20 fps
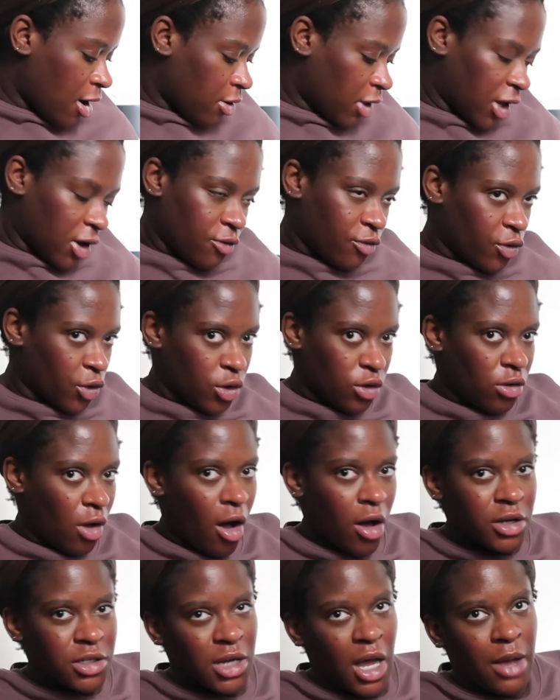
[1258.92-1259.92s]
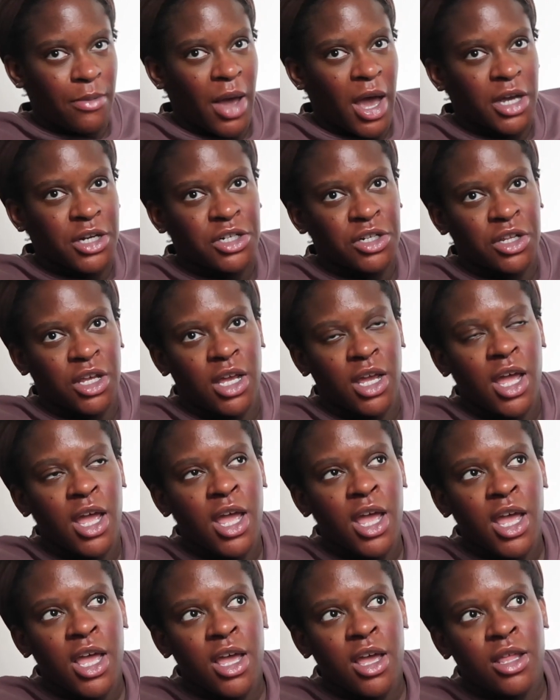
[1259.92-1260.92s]
like for a long time actually,
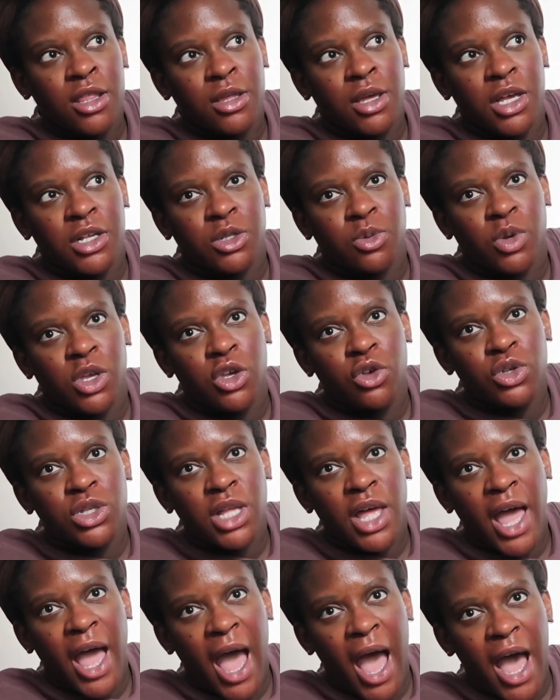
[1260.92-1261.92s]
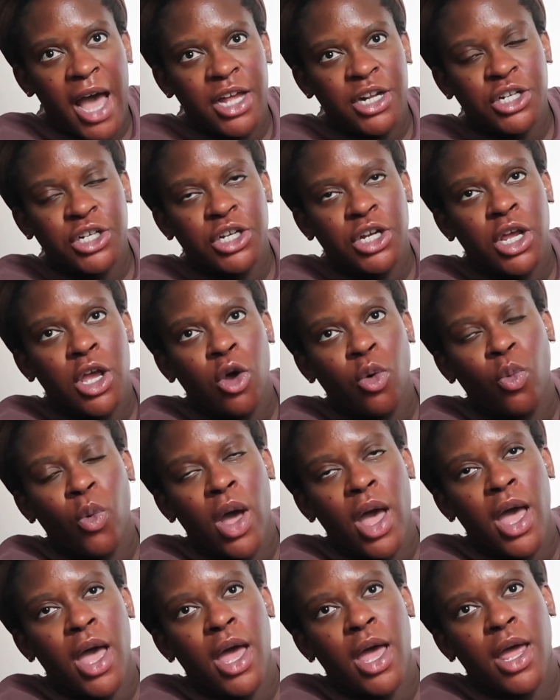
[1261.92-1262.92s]
because we use the Hatch
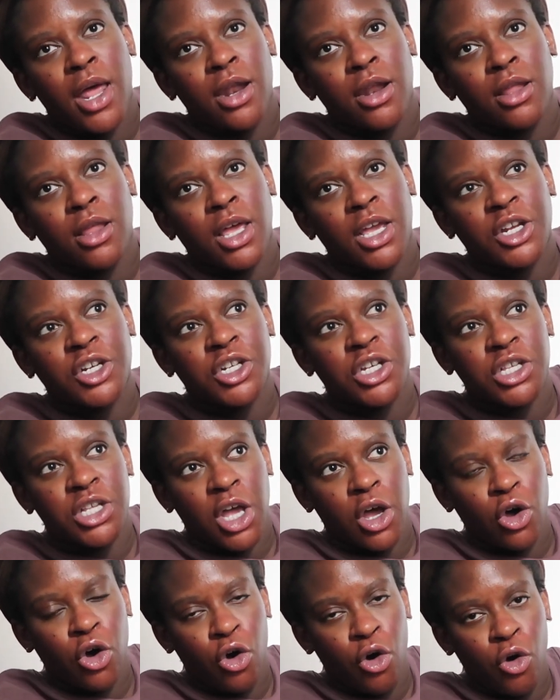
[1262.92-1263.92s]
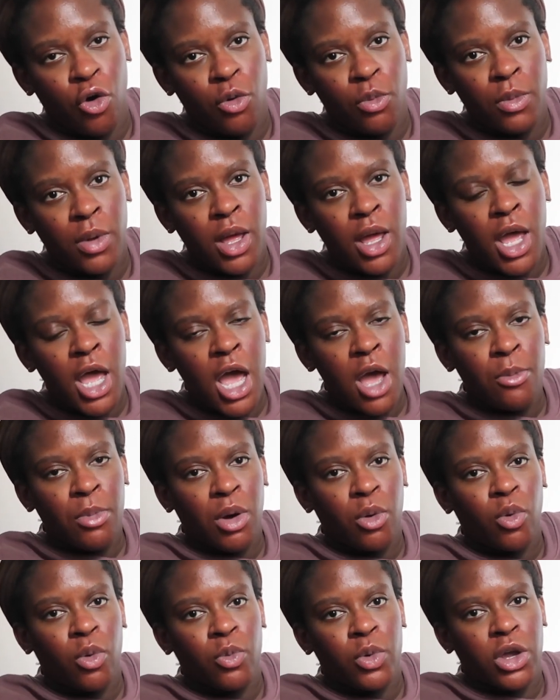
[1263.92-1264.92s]
when like she's at home,
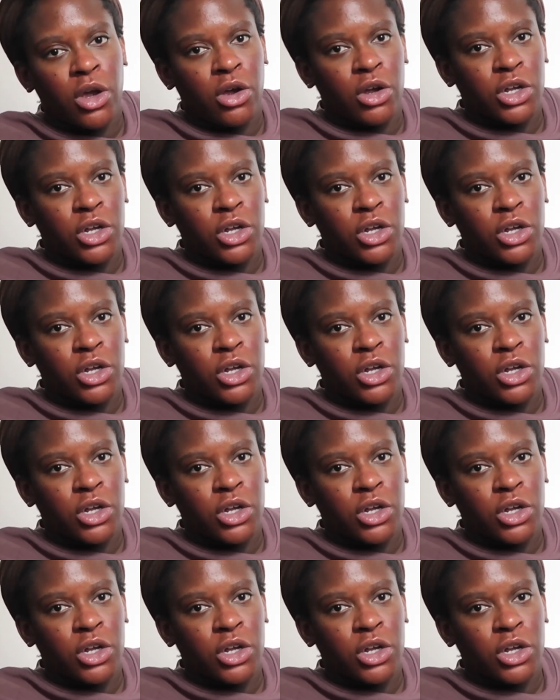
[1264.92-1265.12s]
but when we